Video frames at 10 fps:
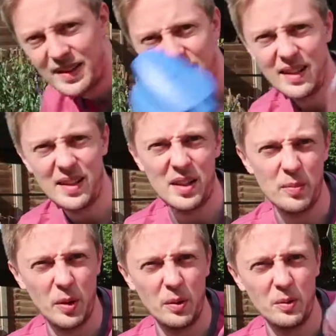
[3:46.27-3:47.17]
So this is
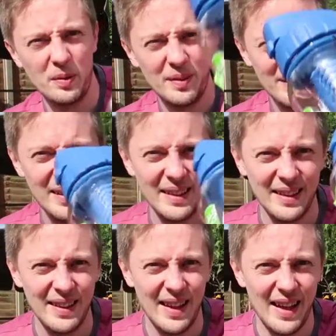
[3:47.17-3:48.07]
a bottle.
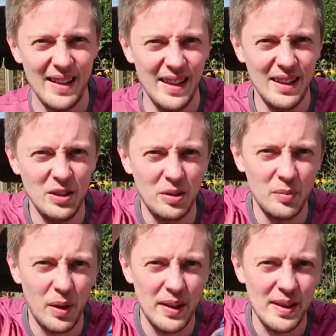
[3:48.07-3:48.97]
And then you
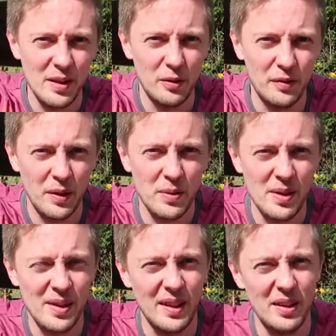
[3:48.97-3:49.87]
can buy these little
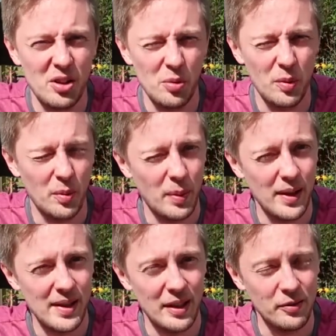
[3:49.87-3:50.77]
filters that should be
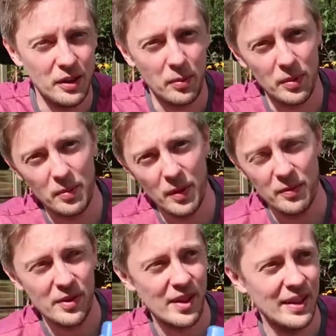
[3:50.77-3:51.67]
replaced every couple of
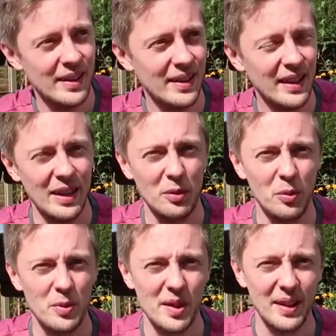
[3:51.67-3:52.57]
months, keep the
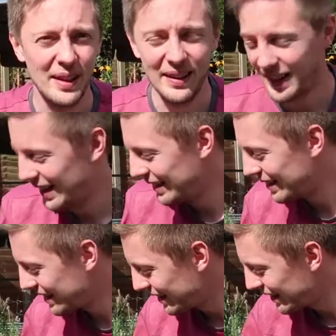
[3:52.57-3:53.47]
water clean and